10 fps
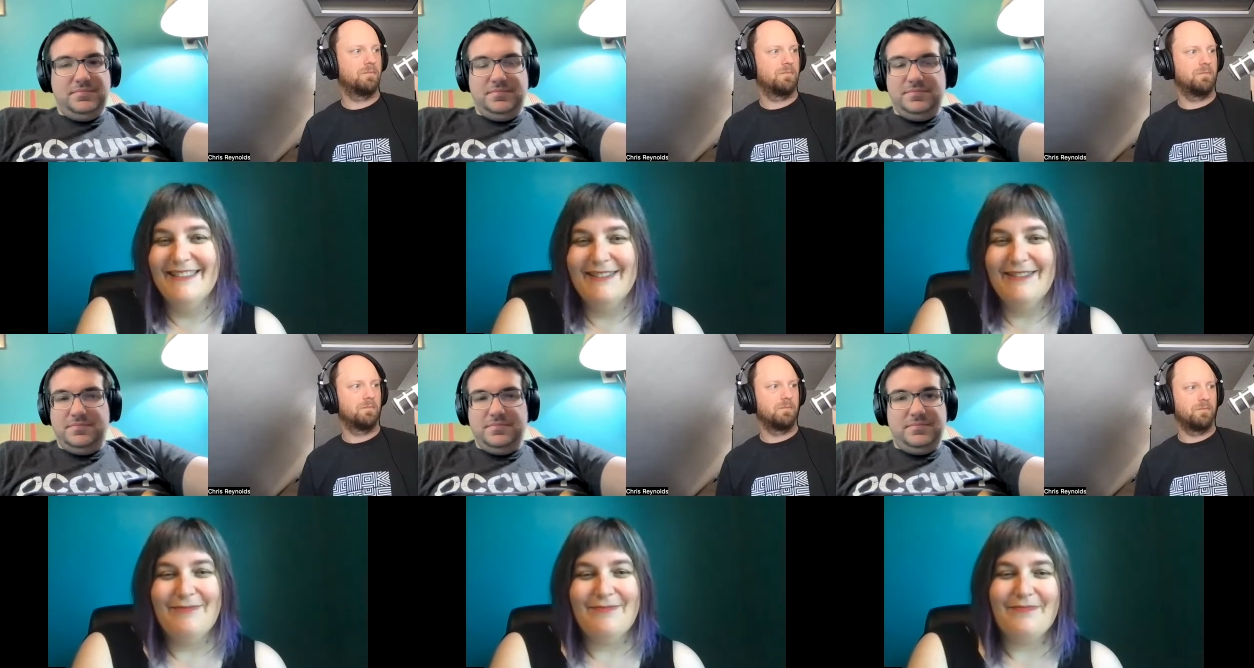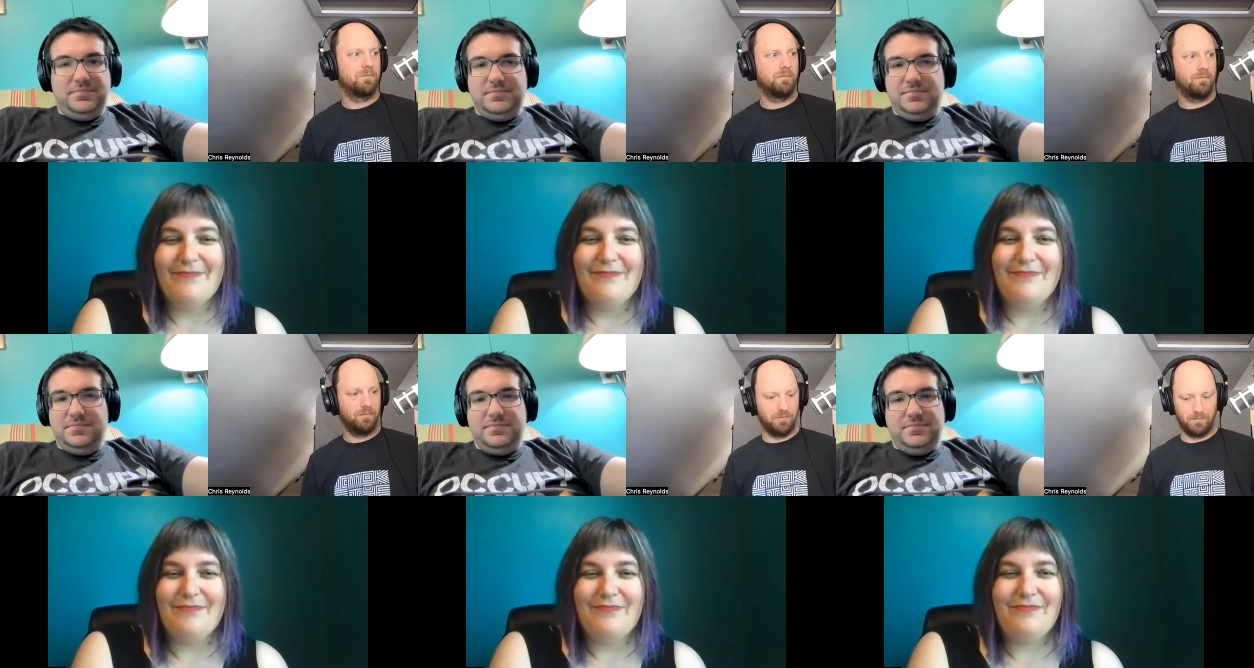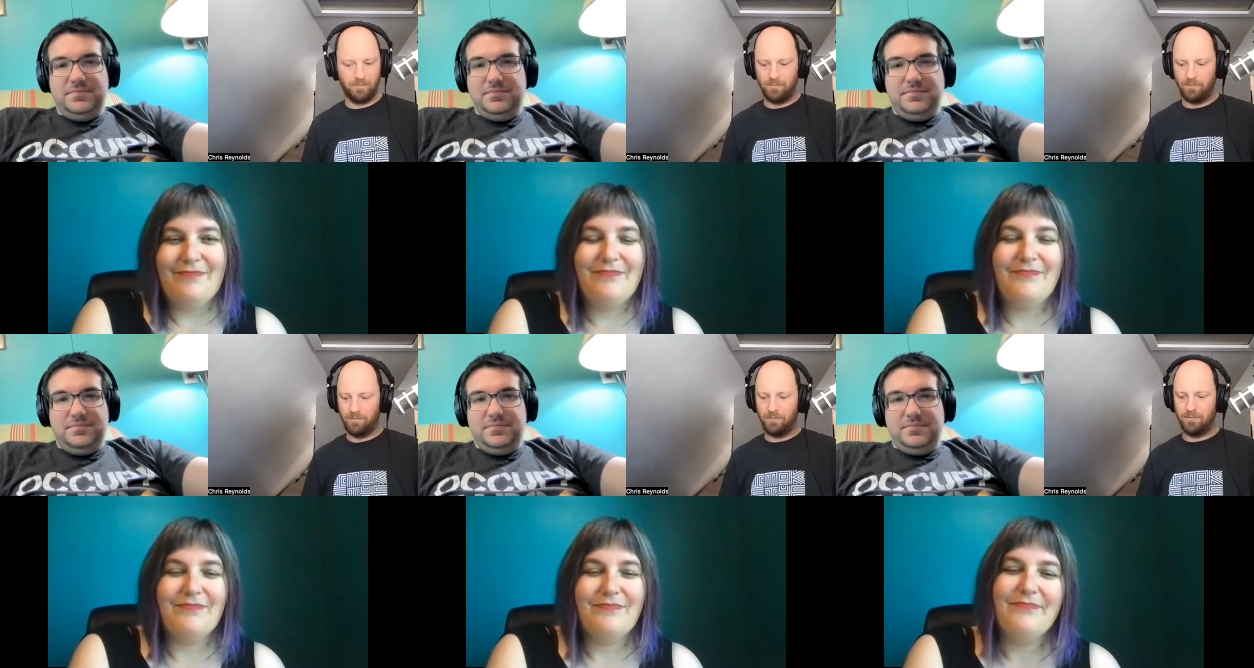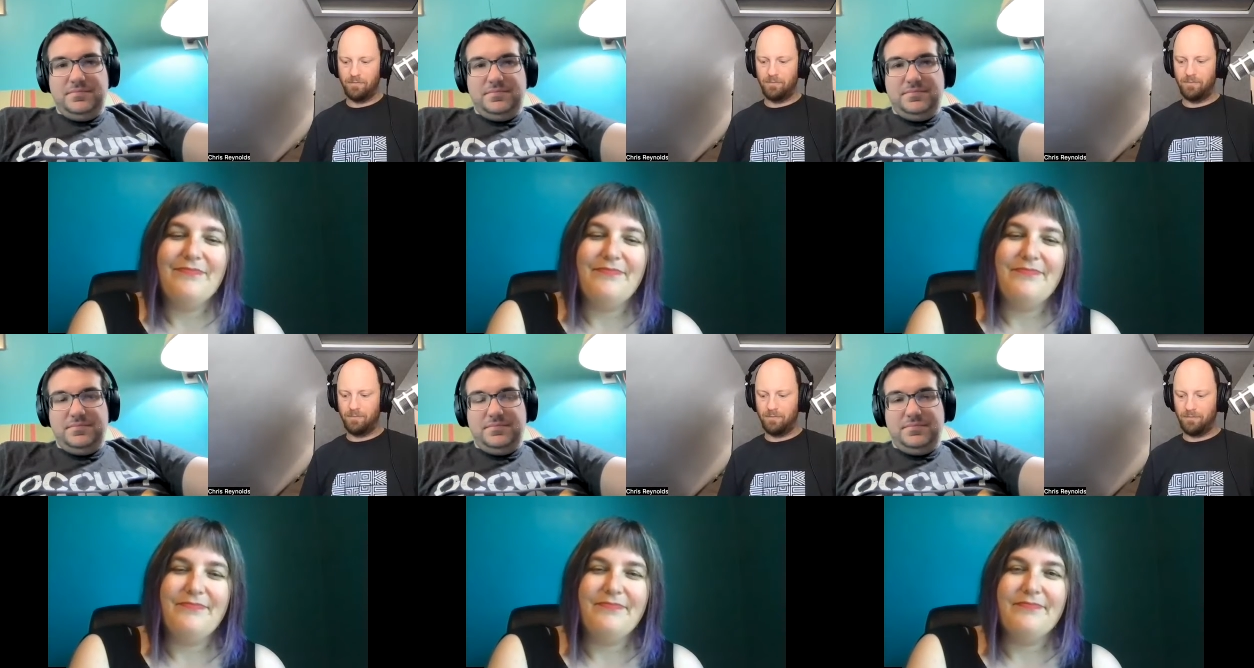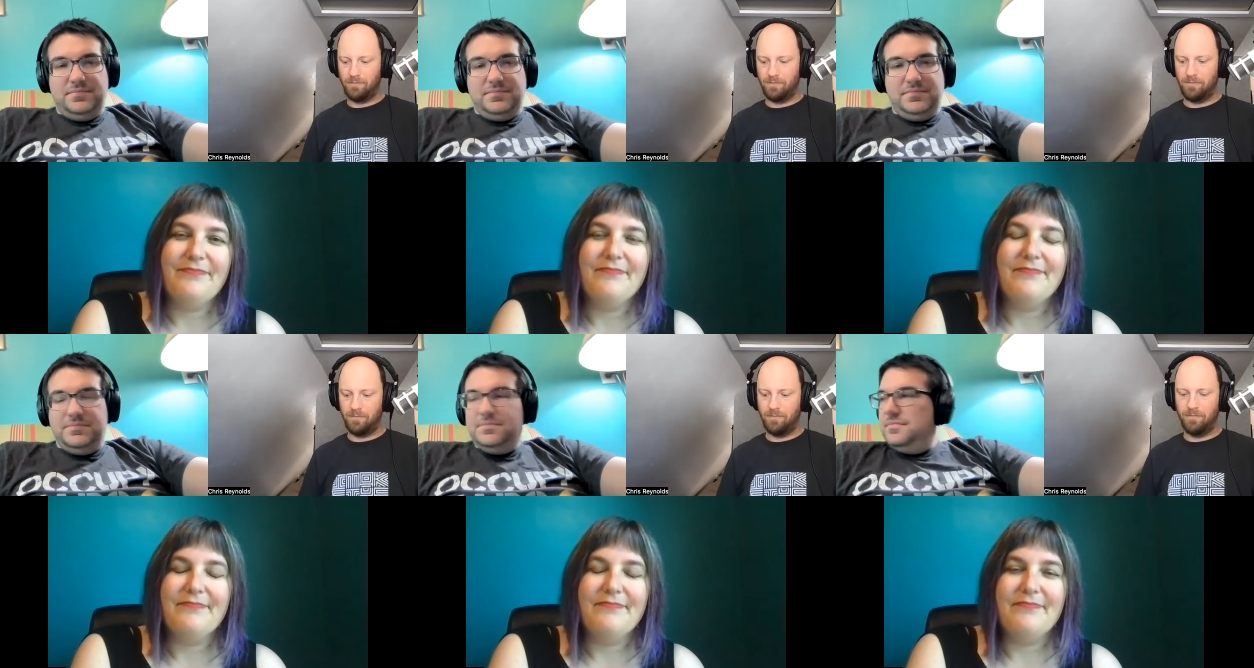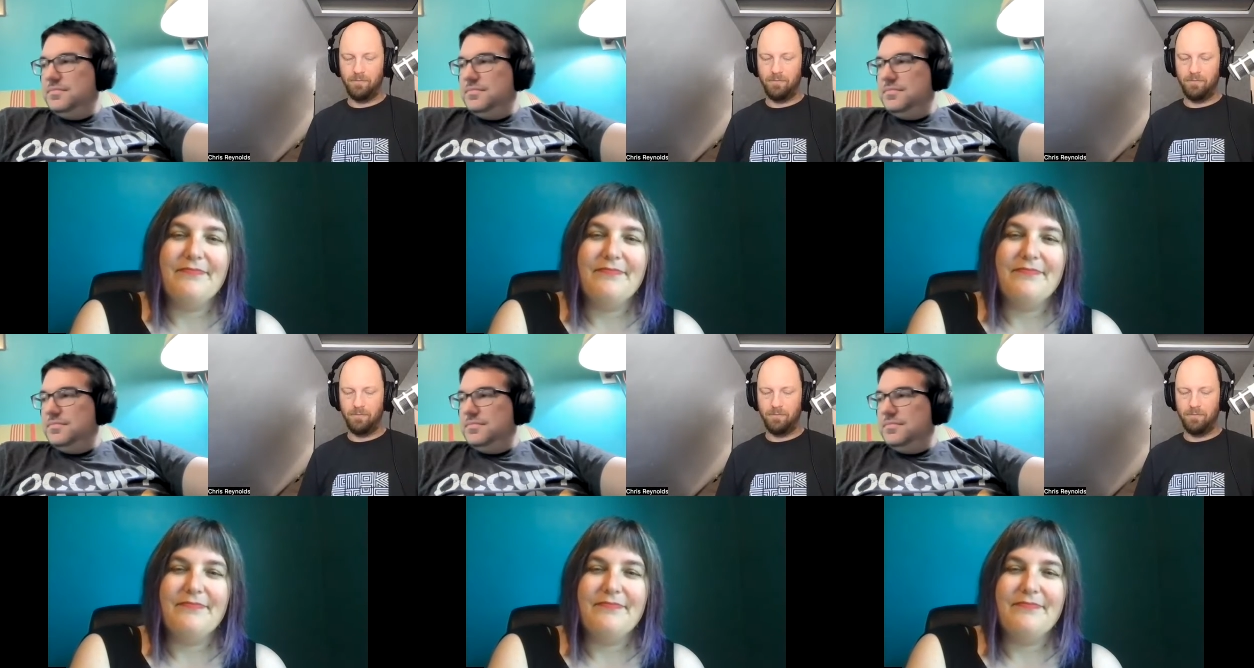[no speech]